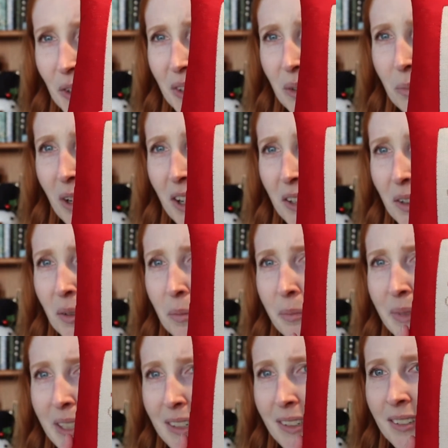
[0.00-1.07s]
at the bottom
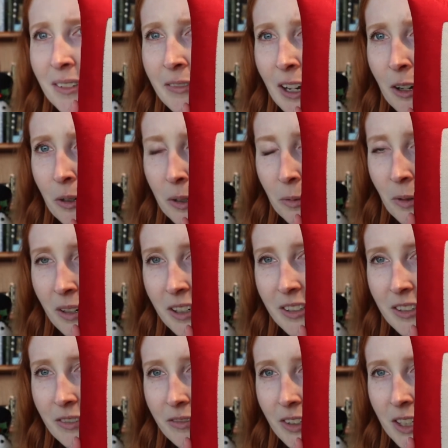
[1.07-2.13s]
because of how I wanted
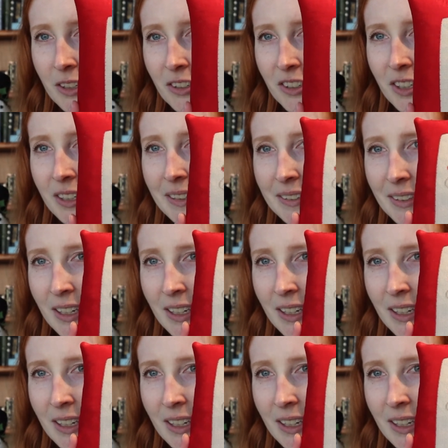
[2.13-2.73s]
to finish this,